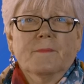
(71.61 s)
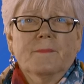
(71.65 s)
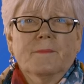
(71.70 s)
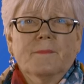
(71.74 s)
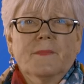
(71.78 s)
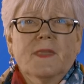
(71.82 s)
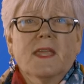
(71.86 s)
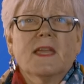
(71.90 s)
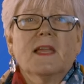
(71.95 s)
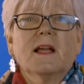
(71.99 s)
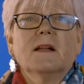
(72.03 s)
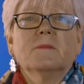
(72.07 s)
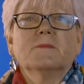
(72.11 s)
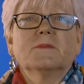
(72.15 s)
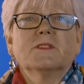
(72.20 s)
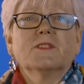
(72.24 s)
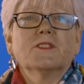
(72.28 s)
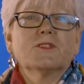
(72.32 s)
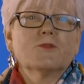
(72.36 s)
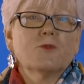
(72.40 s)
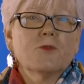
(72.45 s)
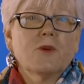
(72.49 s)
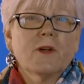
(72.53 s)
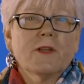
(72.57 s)
They help
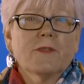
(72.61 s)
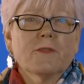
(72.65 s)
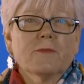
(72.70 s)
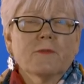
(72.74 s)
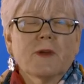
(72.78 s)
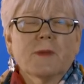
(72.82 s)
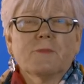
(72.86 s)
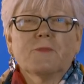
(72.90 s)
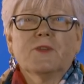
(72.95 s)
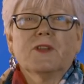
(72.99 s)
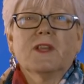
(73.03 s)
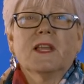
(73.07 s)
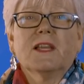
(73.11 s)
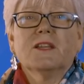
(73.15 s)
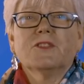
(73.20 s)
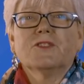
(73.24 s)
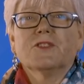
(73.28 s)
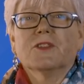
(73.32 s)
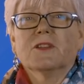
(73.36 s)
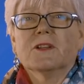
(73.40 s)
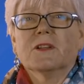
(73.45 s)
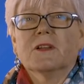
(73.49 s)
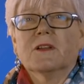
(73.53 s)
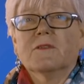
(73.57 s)
destroy the
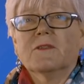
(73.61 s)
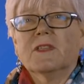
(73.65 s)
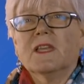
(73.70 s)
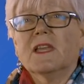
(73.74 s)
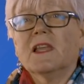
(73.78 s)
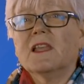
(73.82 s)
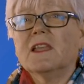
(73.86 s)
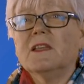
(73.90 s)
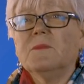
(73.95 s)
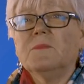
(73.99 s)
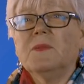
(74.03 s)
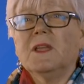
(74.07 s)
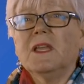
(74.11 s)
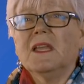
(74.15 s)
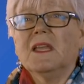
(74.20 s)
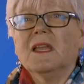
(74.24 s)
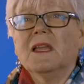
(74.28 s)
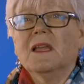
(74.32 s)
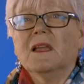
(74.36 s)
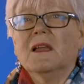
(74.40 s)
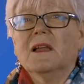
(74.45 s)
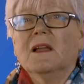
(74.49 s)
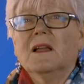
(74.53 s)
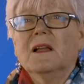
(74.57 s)
reputation of the NEB,
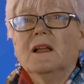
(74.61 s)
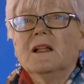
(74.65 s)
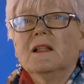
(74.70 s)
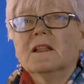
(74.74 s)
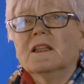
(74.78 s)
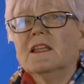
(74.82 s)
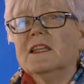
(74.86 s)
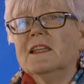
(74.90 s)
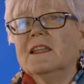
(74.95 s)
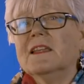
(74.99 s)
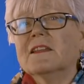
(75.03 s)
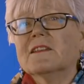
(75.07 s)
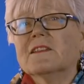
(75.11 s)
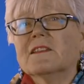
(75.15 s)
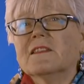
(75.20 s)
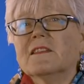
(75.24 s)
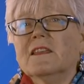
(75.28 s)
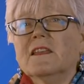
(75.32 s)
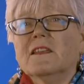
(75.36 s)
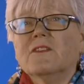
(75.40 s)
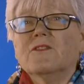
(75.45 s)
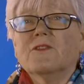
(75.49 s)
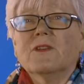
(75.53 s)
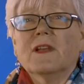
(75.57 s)
leading to
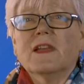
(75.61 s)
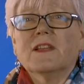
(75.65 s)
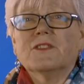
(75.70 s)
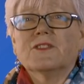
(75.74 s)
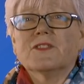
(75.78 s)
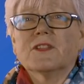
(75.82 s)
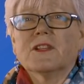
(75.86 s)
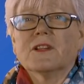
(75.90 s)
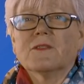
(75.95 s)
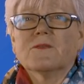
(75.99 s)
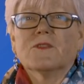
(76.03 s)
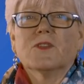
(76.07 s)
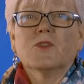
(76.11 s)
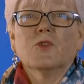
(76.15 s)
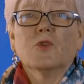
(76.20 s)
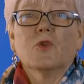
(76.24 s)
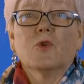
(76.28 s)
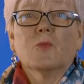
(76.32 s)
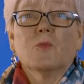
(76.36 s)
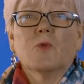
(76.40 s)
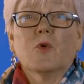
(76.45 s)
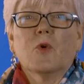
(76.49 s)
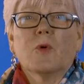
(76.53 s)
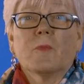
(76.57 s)
the creation of the
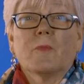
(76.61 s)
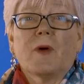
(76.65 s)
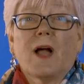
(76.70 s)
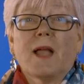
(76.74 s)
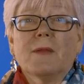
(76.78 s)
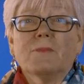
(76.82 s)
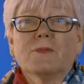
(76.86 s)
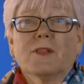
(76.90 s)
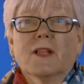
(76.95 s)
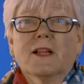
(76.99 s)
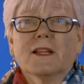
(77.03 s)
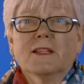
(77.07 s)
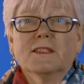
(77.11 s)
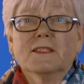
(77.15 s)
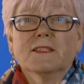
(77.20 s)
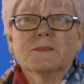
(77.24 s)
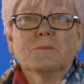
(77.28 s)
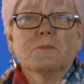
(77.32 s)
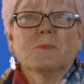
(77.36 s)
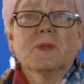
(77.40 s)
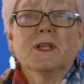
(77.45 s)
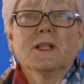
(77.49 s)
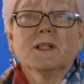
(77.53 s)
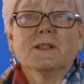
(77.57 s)
No More Pipelines
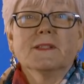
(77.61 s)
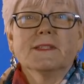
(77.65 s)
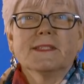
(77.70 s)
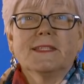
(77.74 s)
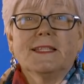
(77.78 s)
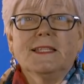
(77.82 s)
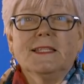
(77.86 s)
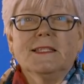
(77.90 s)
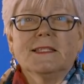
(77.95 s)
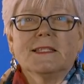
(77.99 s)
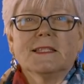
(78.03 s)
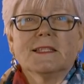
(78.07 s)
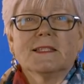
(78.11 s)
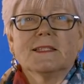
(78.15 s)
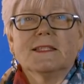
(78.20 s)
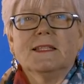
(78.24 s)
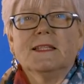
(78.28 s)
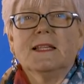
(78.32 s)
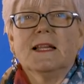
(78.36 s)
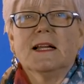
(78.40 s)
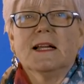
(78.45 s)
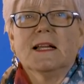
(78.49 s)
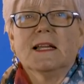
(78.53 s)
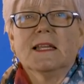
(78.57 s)
Bill
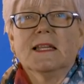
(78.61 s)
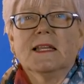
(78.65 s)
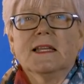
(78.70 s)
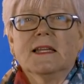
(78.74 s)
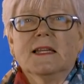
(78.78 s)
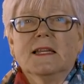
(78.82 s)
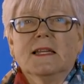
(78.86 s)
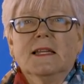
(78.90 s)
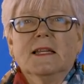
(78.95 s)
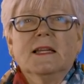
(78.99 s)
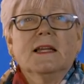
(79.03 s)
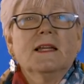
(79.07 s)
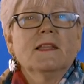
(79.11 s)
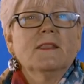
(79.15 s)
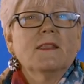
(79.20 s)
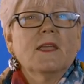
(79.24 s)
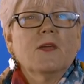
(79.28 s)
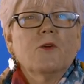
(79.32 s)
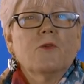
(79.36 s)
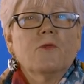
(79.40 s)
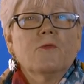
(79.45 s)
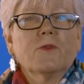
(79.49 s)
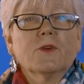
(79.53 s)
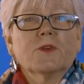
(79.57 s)
C-69.
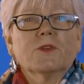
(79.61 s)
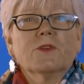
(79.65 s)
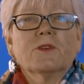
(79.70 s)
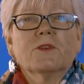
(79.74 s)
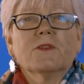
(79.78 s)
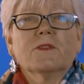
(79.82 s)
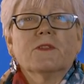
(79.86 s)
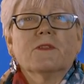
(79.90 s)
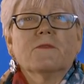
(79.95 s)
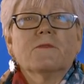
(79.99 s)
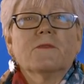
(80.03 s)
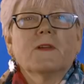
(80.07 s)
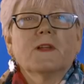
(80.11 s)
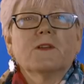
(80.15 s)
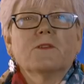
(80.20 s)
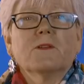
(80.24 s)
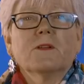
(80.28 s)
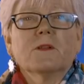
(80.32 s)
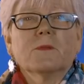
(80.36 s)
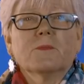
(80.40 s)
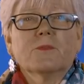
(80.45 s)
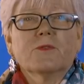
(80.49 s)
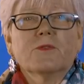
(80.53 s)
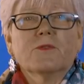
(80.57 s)
They overturned the
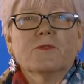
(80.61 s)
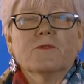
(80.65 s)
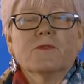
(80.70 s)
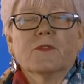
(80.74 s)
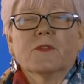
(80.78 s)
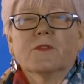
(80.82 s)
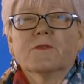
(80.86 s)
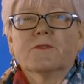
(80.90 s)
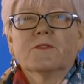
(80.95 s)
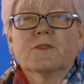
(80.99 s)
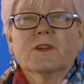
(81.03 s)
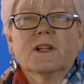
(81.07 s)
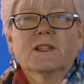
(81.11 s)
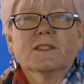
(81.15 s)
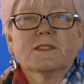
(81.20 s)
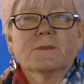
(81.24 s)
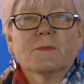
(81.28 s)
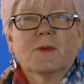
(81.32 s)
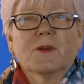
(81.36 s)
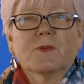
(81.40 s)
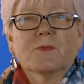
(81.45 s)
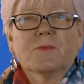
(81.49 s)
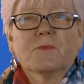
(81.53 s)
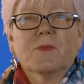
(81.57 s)
federal approval of Trans
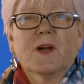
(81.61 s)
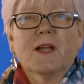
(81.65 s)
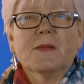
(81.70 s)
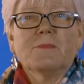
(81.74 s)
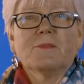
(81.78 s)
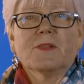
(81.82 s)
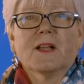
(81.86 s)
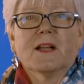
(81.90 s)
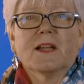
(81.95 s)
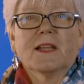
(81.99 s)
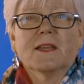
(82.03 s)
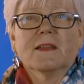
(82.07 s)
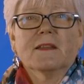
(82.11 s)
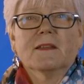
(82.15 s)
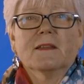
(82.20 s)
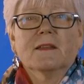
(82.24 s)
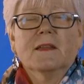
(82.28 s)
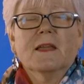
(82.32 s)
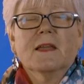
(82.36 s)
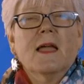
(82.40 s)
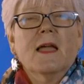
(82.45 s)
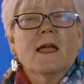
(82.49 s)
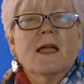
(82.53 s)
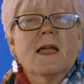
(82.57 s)
Mountain Pipeline.
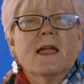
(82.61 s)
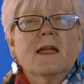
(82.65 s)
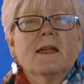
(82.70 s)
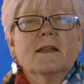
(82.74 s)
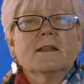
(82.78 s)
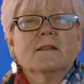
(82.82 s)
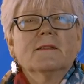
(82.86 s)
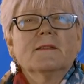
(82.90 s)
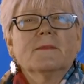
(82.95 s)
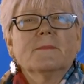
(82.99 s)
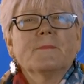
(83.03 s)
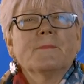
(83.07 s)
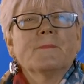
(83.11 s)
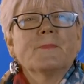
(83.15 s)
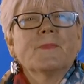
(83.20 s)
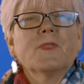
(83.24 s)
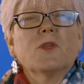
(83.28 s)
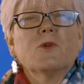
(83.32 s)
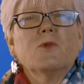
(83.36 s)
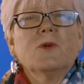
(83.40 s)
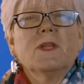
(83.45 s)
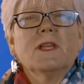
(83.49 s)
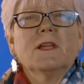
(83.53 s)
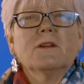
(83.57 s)
And
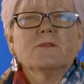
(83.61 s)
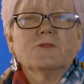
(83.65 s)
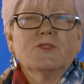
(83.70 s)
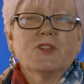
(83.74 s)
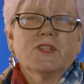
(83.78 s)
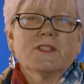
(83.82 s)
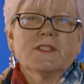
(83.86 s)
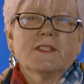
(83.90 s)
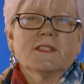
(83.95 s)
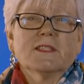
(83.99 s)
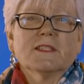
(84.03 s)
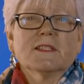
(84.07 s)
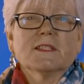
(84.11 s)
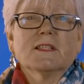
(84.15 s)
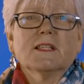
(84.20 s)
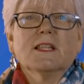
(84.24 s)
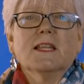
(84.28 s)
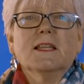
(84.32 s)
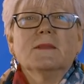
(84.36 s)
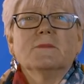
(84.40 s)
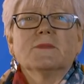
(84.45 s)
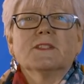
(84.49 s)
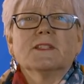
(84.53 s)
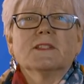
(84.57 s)
though Ecojustice
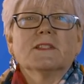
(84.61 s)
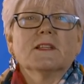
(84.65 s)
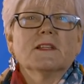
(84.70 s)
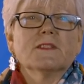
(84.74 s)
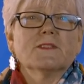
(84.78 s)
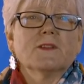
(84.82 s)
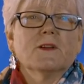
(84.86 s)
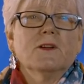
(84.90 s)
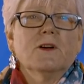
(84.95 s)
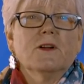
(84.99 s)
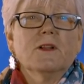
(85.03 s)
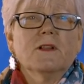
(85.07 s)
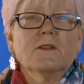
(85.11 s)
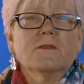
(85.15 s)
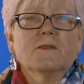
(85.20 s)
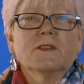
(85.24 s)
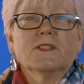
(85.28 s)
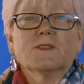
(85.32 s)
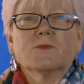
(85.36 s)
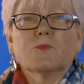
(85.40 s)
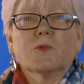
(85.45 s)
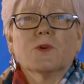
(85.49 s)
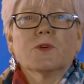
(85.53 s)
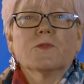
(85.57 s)
claims it does all of
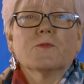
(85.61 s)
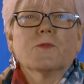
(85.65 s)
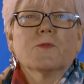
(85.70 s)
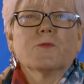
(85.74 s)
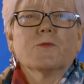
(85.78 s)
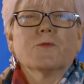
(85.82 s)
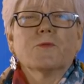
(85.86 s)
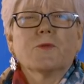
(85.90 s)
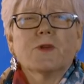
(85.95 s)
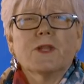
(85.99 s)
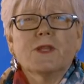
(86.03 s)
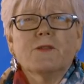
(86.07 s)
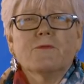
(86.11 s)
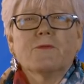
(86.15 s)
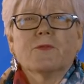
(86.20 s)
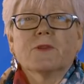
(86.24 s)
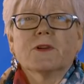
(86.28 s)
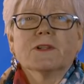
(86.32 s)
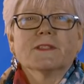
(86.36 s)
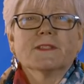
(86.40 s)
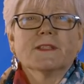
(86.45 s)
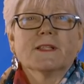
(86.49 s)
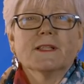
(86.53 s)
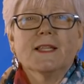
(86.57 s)
its work for free
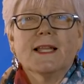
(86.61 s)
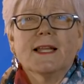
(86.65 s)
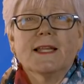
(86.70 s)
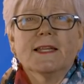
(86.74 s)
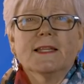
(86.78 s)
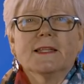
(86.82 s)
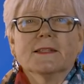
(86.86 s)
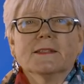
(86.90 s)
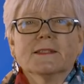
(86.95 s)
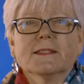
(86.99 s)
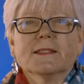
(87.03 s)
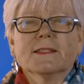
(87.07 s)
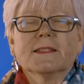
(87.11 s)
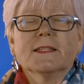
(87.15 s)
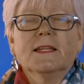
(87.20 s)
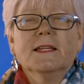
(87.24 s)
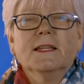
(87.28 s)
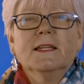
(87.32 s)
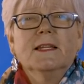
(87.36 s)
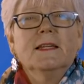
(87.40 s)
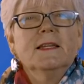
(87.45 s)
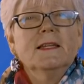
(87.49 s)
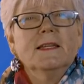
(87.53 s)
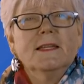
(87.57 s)
for its clients,
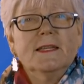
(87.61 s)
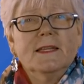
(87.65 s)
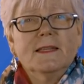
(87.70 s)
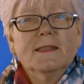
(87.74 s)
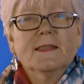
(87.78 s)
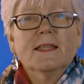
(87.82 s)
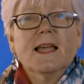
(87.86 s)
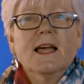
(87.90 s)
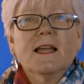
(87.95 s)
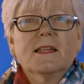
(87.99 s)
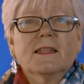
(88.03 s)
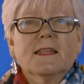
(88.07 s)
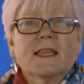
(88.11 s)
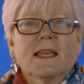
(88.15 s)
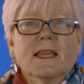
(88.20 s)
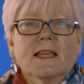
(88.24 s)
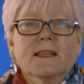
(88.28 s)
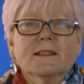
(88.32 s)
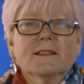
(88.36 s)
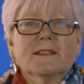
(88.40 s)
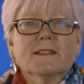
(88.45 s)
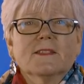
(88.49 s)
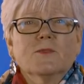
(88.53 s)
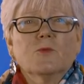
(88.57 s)
in that
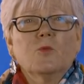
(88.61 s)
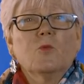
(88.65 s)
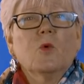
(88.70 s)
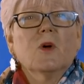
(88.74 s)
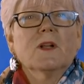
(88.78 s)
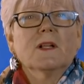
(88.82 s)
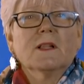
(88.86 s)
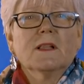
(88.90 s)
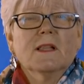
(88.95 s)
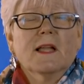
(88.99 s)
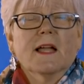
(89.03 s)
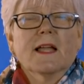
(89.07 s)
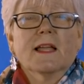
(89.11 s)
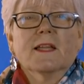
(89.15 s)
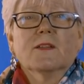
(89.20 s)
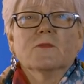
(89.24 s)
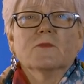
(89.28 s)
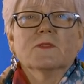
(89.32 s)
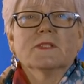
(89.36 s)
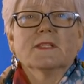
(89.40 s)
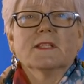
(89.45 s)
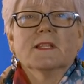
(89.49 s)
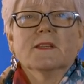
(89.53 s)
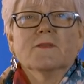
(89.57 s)
case, one client
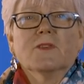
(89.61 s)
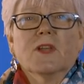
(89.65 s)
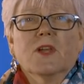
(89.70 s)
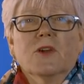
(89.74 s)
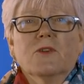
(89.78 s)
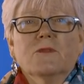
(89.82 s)
was Living